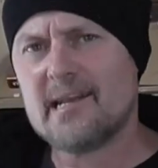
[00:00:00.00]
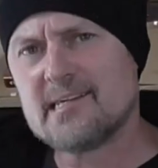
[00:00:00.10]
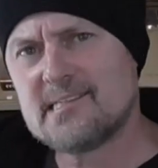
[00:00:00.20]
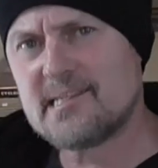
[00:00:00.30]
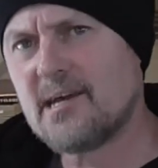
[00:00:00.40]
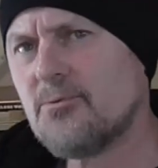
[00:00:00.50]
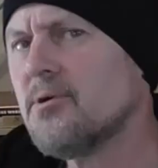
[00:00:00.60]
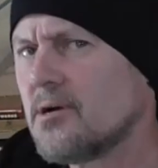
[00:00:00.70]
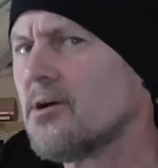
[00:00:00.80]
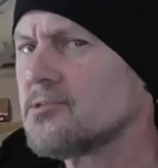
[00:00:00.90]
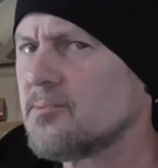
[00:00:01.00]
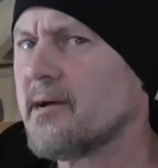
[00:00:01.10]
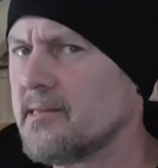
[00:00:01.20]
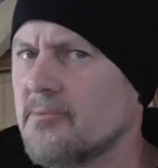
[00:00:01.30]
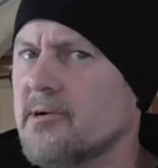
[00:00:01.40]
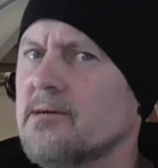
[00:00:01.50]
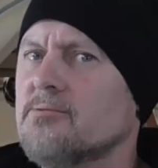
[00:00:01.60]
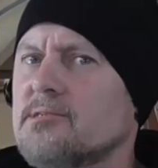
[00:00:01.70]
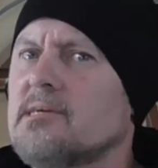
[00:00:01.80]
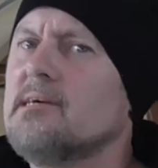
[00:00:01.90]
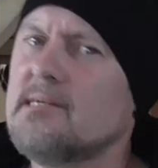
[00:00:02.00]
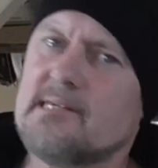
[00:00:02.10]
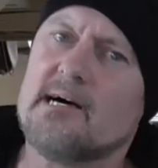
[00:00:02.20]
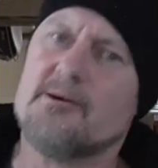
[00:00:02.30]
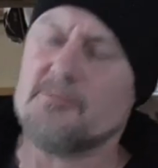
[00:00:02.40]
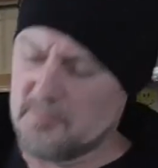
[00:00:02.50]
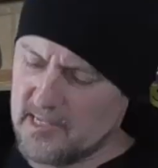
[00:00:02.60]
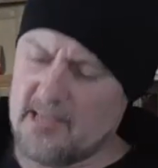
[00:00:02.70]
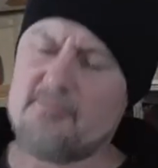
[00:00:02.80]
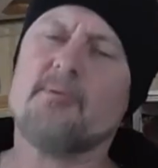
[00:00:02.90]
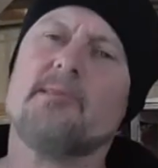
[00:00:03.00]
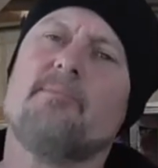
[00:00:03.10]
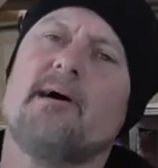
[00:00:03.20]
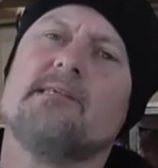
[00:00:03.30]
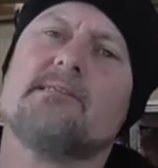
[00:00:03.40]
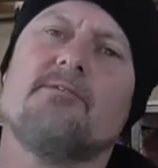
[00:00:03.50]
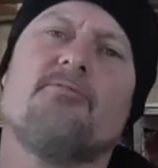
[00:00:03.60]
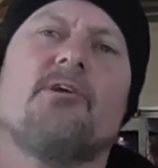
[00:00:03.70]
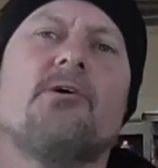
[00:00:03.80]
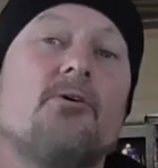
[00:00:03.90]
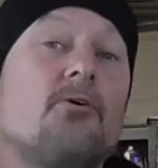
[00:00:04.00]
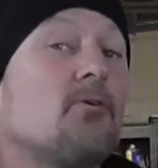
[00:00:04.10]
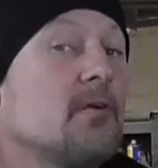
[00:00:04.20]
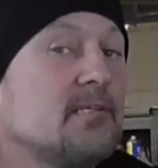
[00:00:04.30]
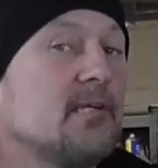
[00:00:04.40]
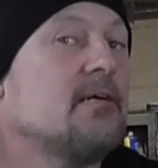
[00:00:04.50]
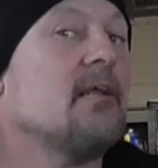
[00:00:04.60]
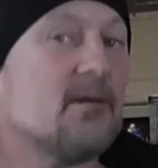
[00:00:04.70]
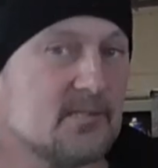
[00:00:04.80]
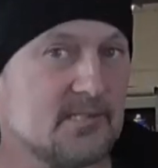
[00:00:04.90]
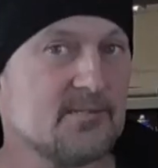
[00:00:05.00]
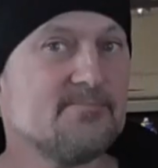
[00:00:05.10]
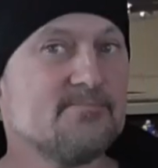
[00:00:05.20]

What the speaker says: and I still got to paint the wheels. So even when the paint's on the floor, all is not lost.